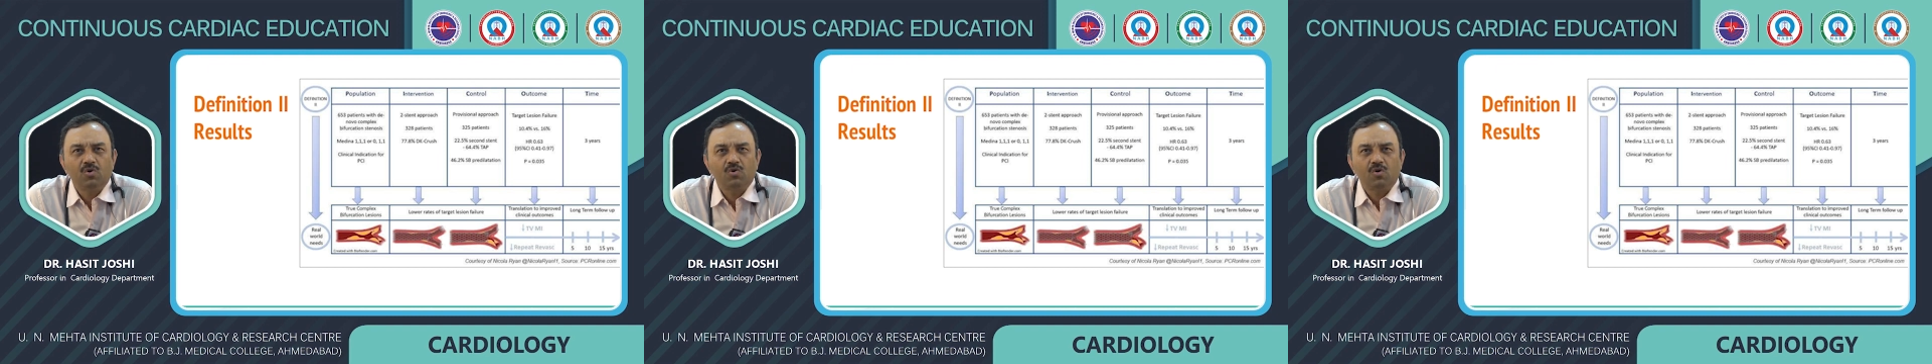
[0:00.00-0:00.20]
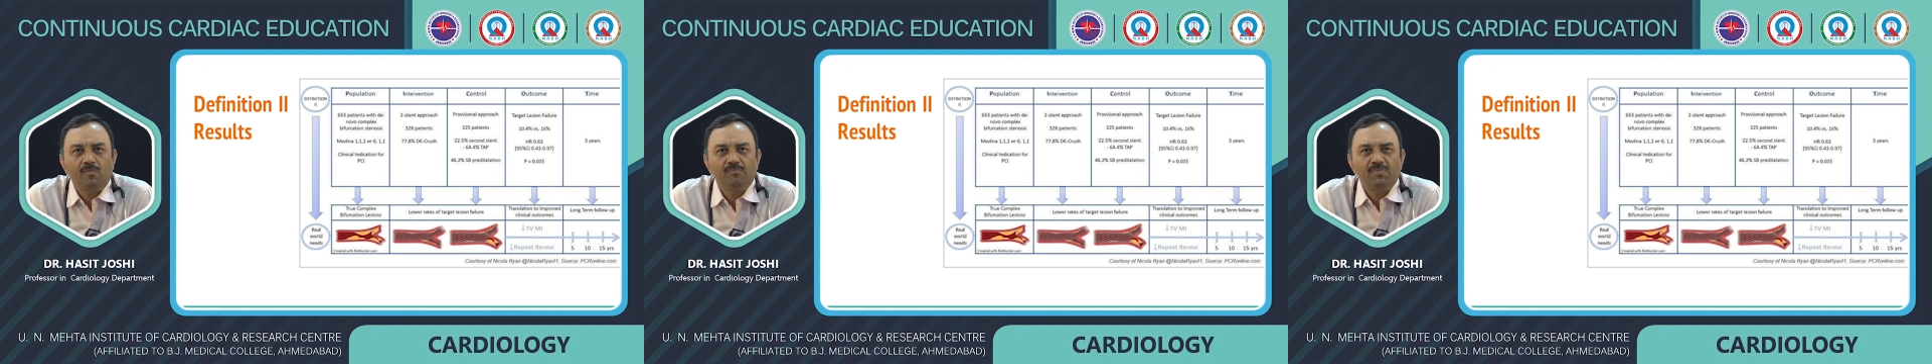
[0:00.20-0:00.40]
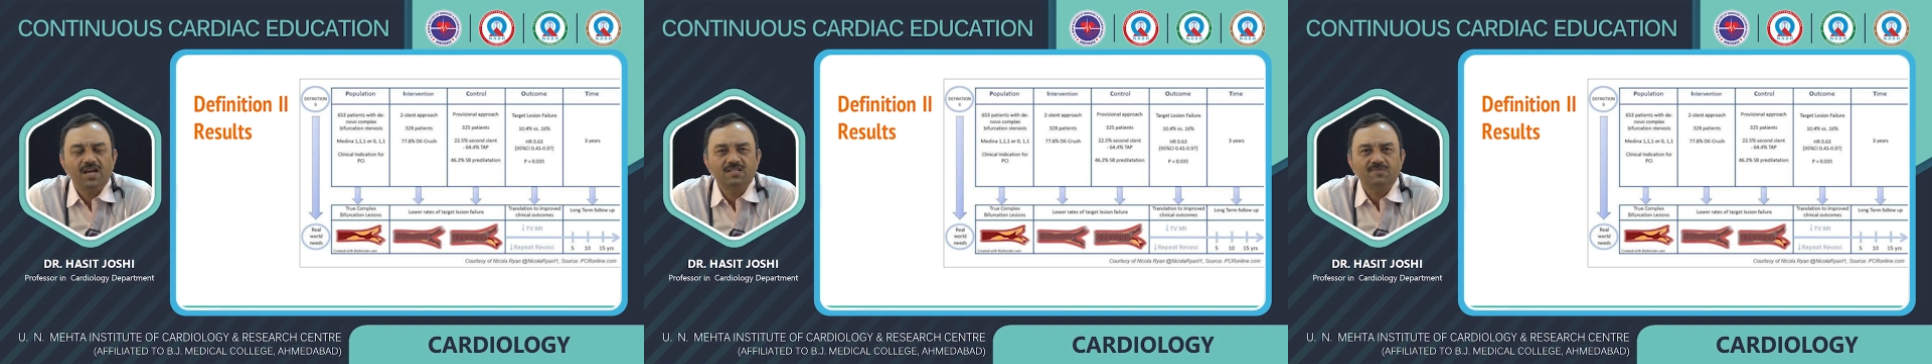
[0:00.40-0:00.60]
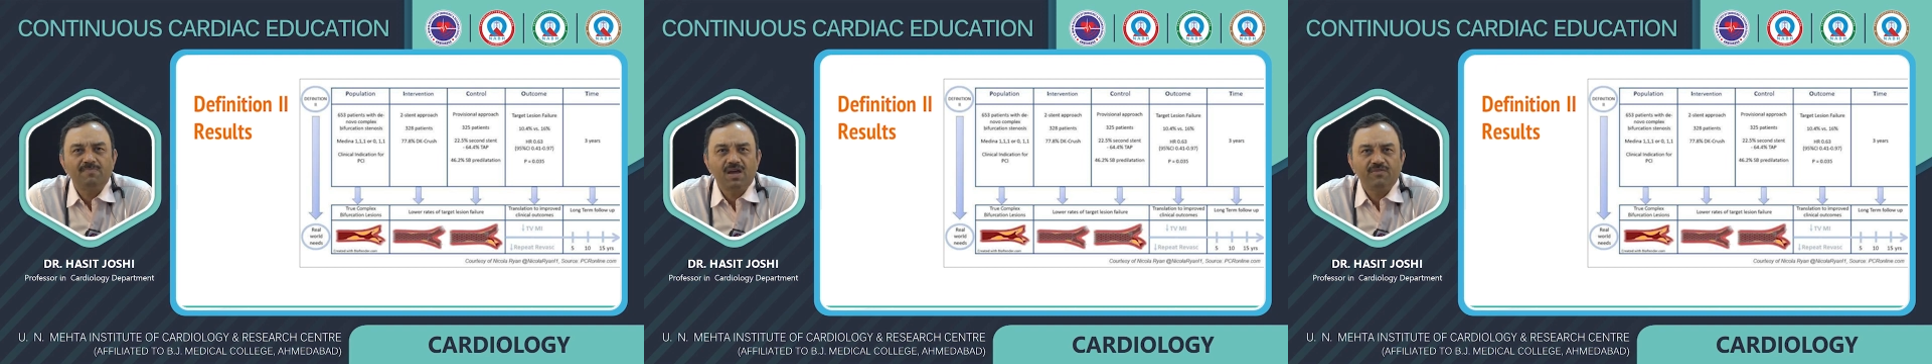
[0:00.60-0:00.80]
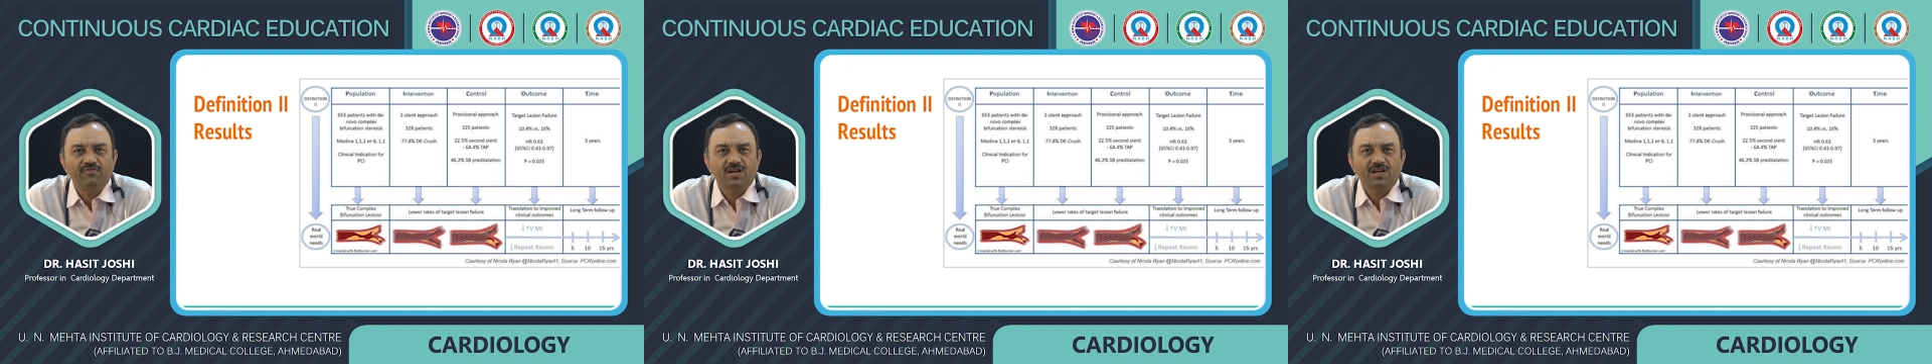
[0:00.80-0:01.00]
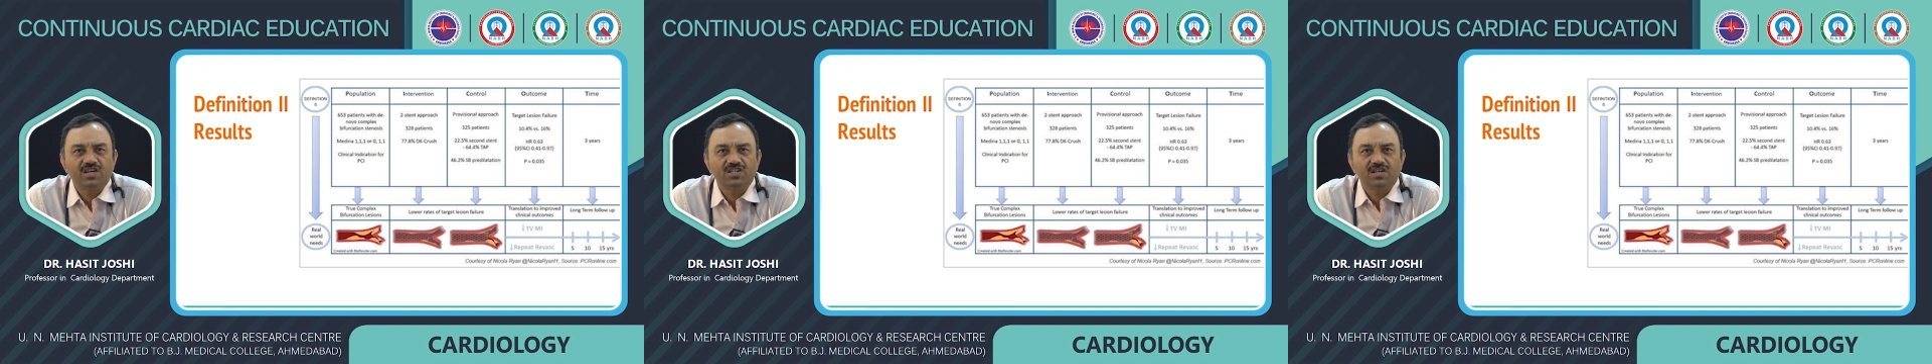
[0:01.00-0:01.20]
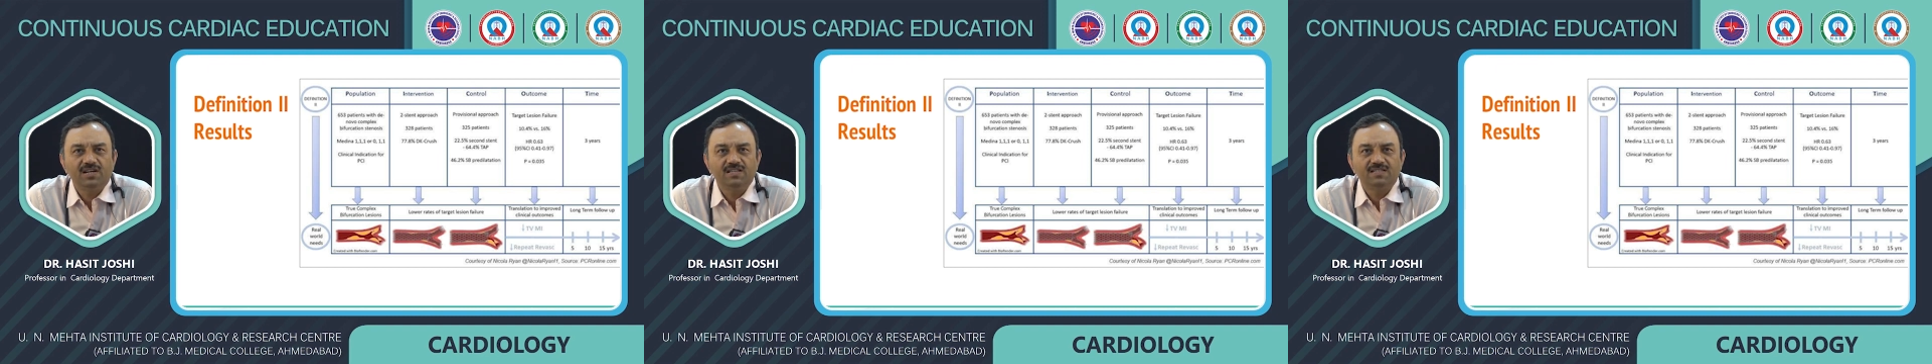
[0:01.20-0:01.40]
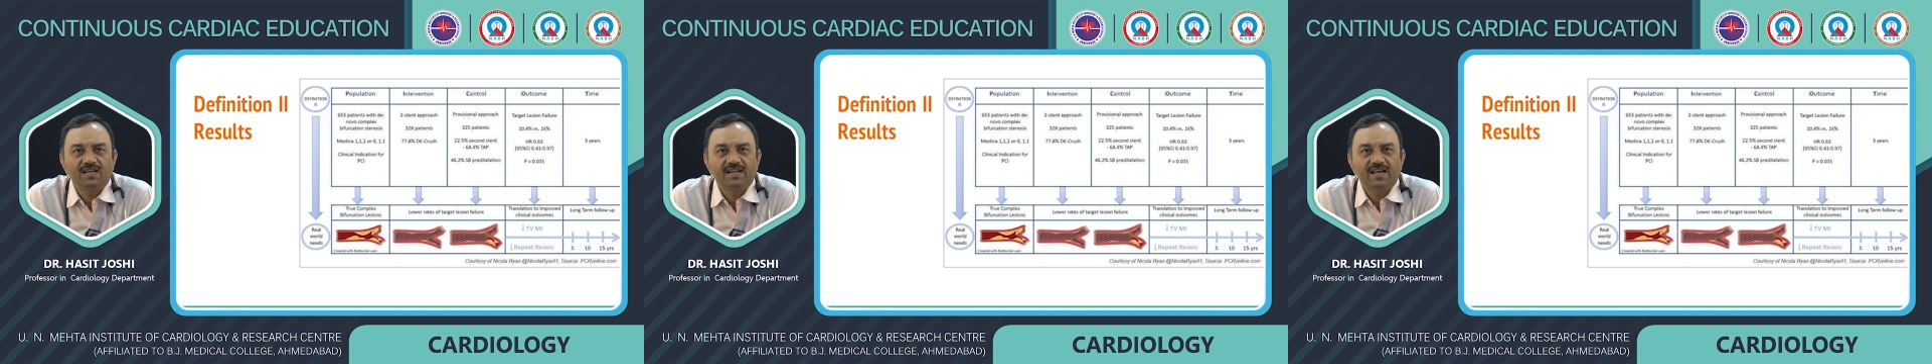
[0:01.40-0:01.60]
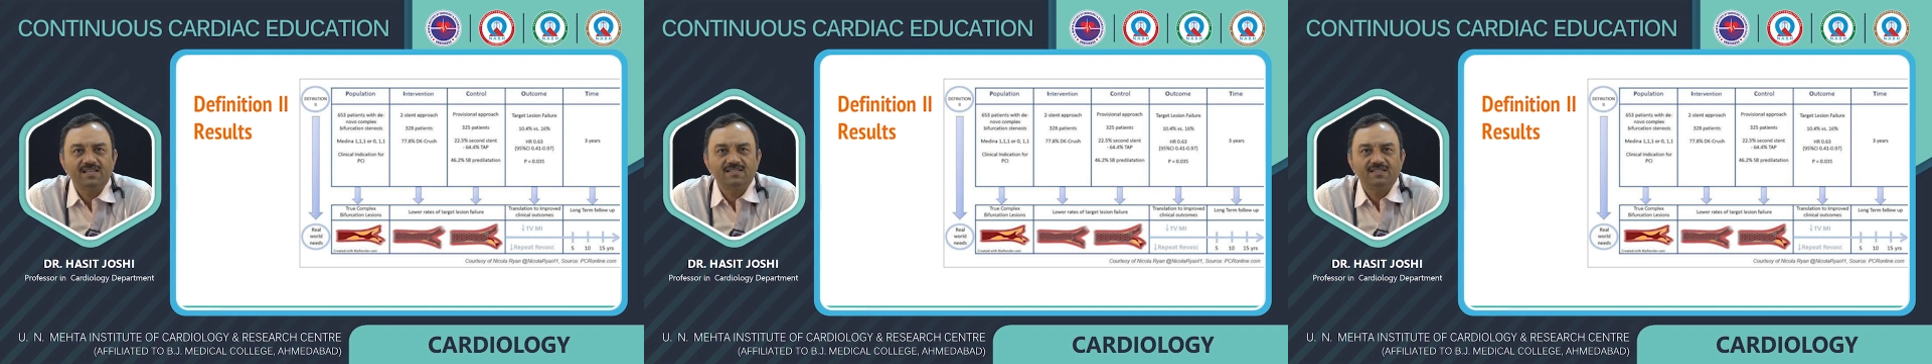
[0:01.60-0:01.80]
complex bifurcation lesion as